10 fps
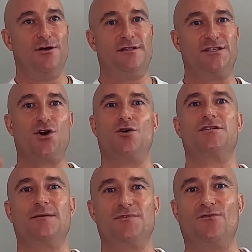this
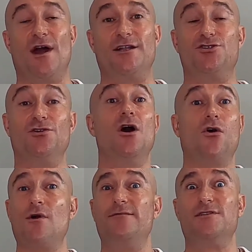concept of gratitude,
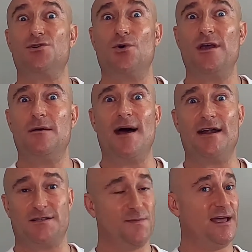or even talking about
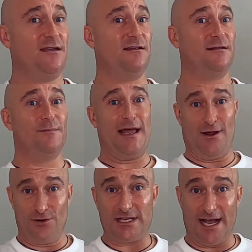it's making you a little bit
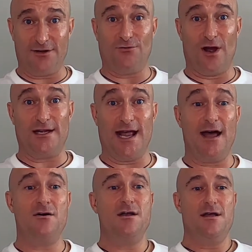irritated right
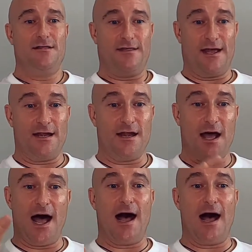now, then